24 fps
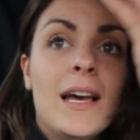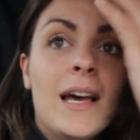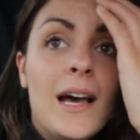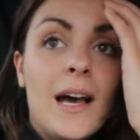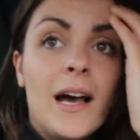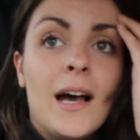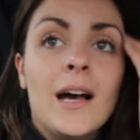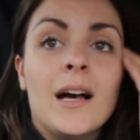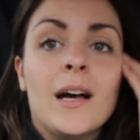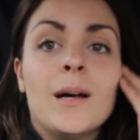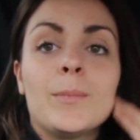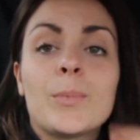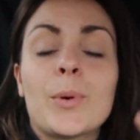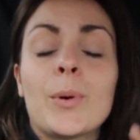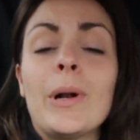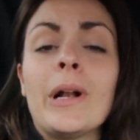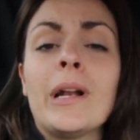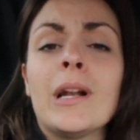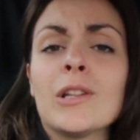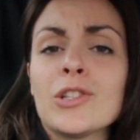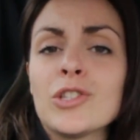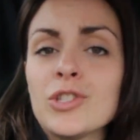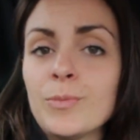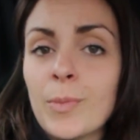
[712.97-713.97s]

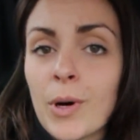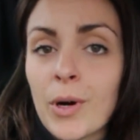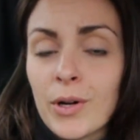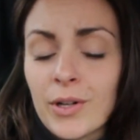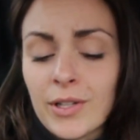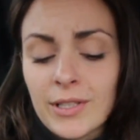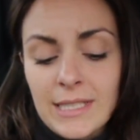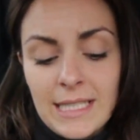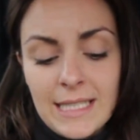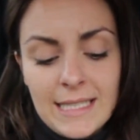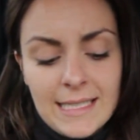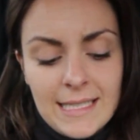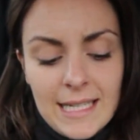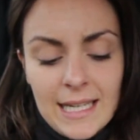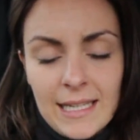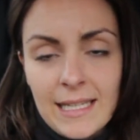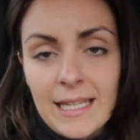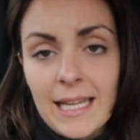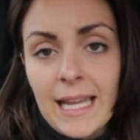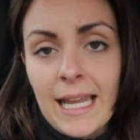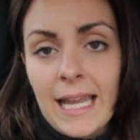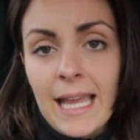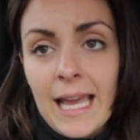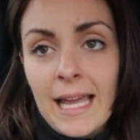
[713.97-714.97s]
Probably not tomorrow, because it's
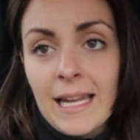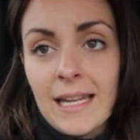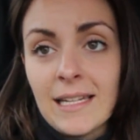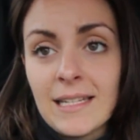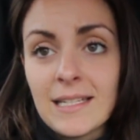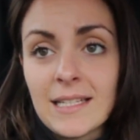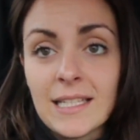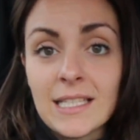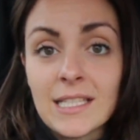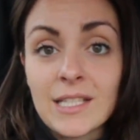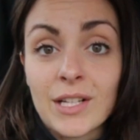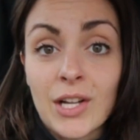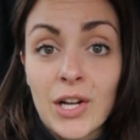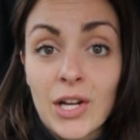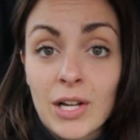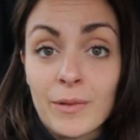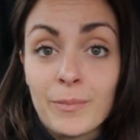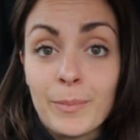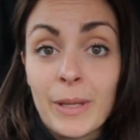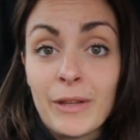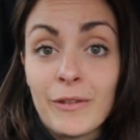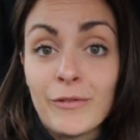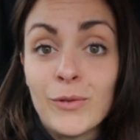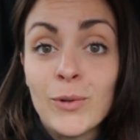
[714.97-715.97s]
Sunday and it's gonna
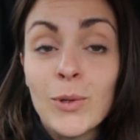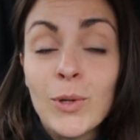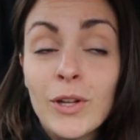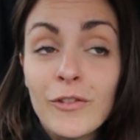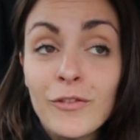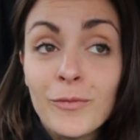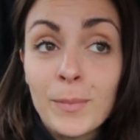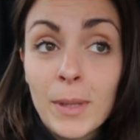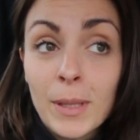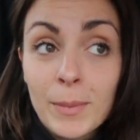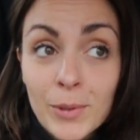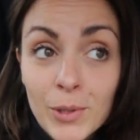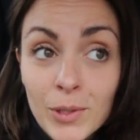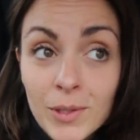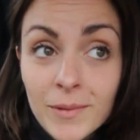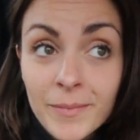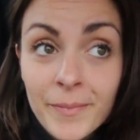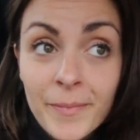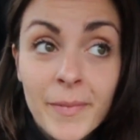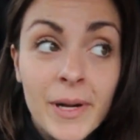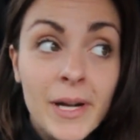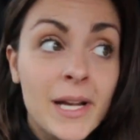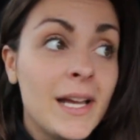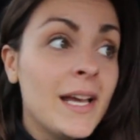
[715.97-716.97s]
be full of people
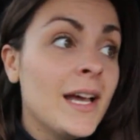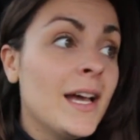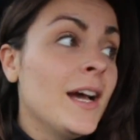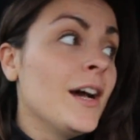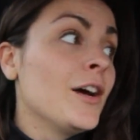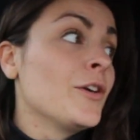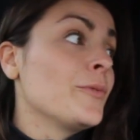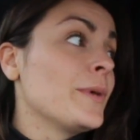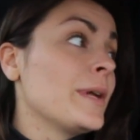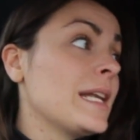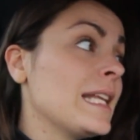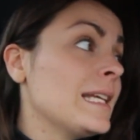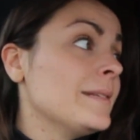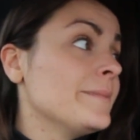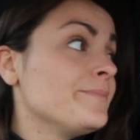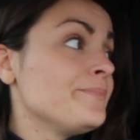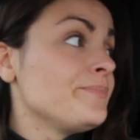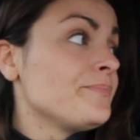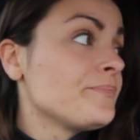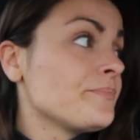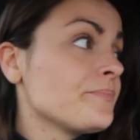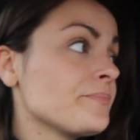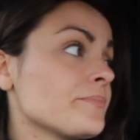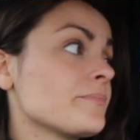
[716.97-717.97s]
already.
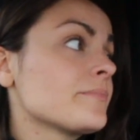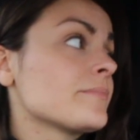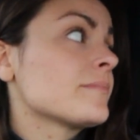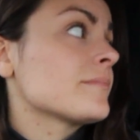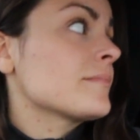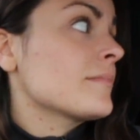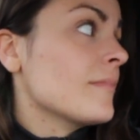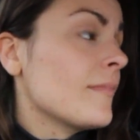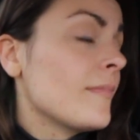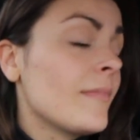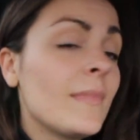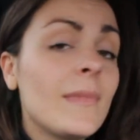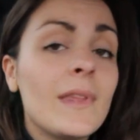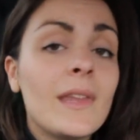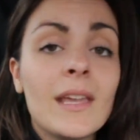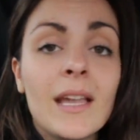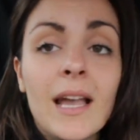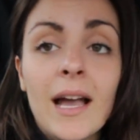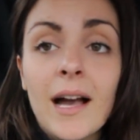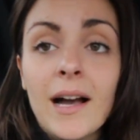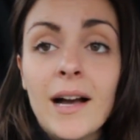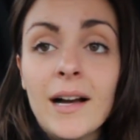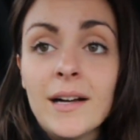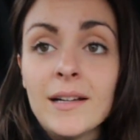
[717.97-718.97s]

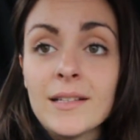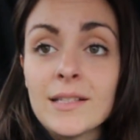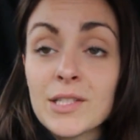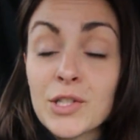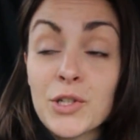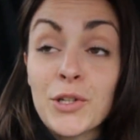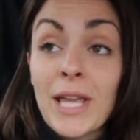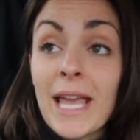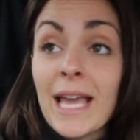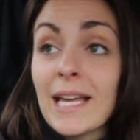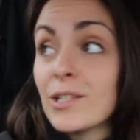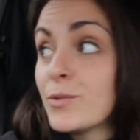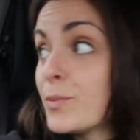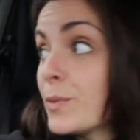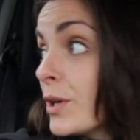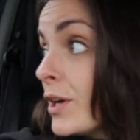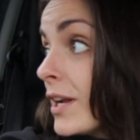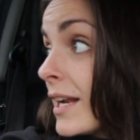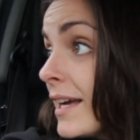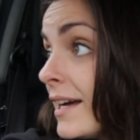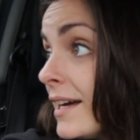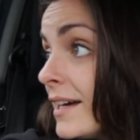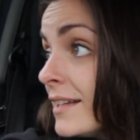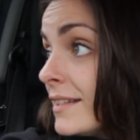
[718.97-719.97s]
So yes, we're
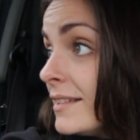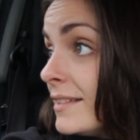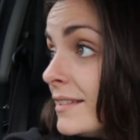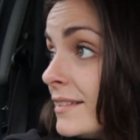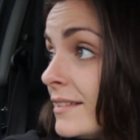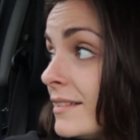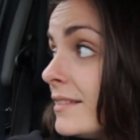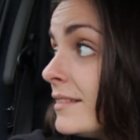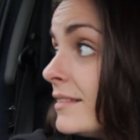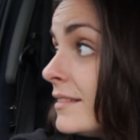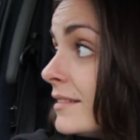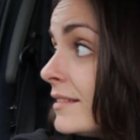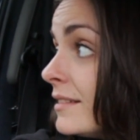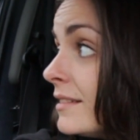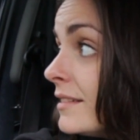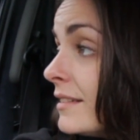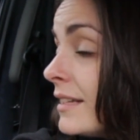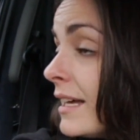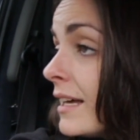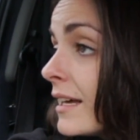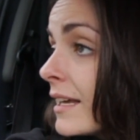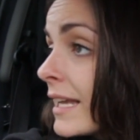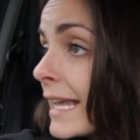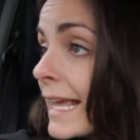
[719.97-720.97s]
gonna
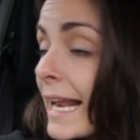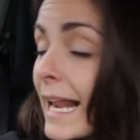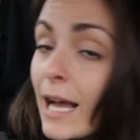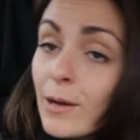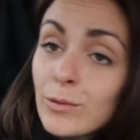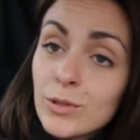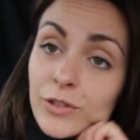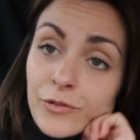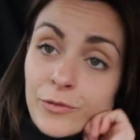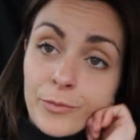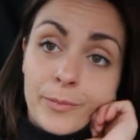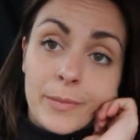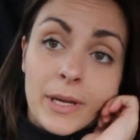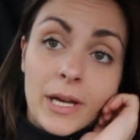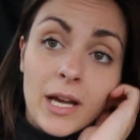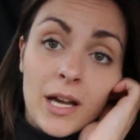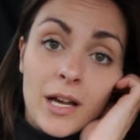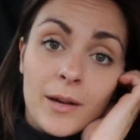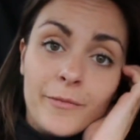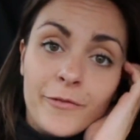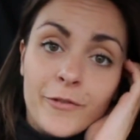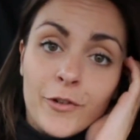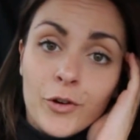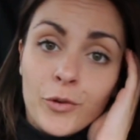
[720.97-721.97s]
get out of
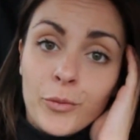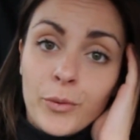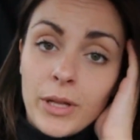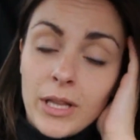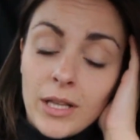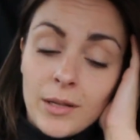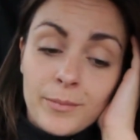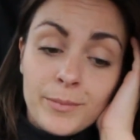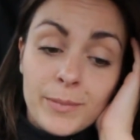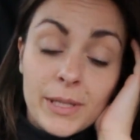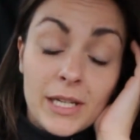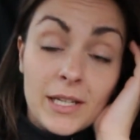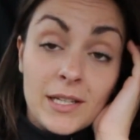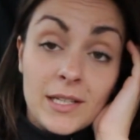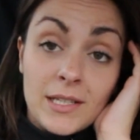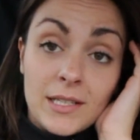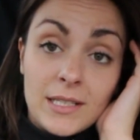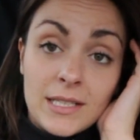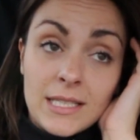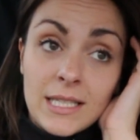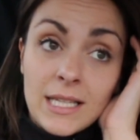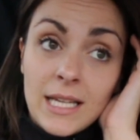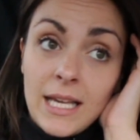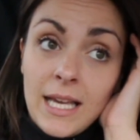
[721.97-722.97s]
Fort William,
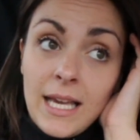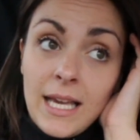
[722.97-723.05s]
because